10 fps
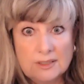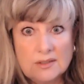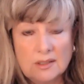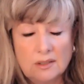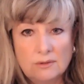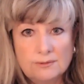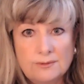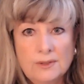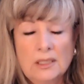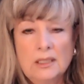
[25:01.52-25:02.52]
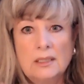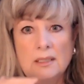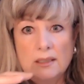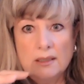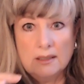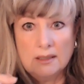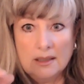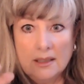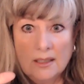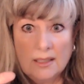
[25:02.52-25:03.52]
itself,
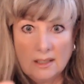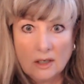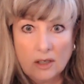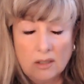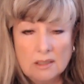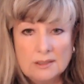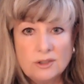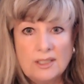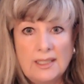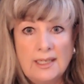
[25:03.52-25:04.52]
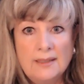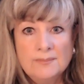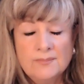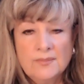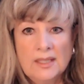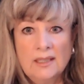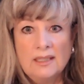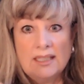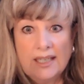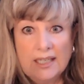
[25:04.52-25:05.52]
ecology,
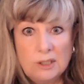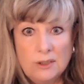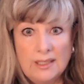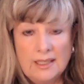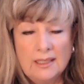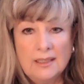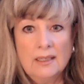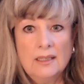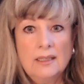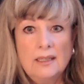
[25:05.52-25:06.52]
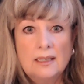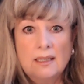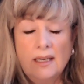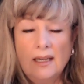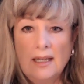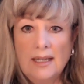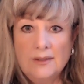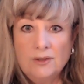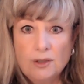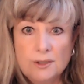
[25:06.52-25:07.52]
caring,
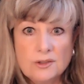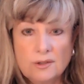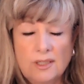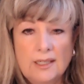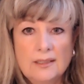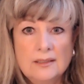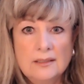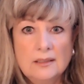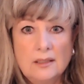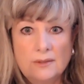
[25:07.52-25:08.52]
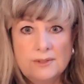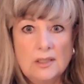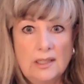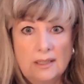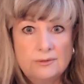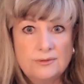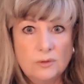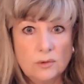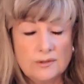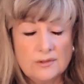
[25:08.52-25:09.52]
and nurturing of the life
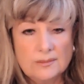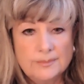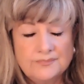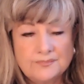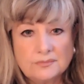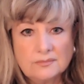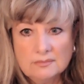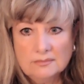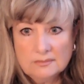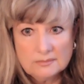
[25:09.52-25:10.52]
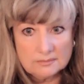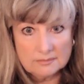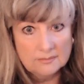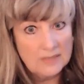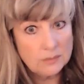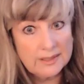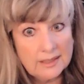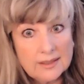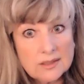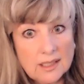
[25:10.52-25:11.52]
force. When
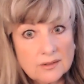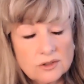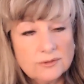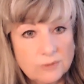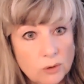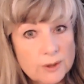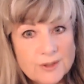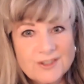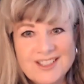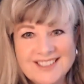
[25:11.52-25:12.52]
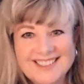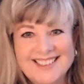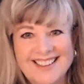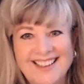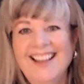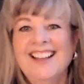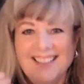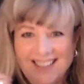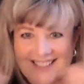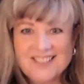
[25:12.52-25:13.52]
these get divorced
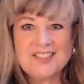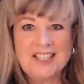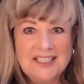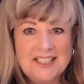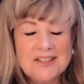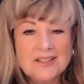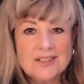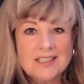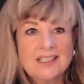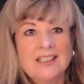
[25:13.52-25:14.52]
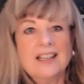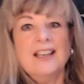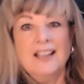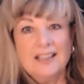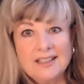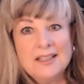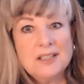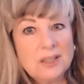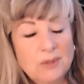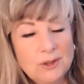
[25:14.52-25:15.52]
inside us and in
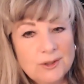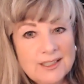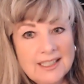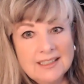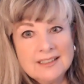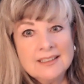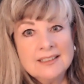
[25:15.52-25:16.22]
community,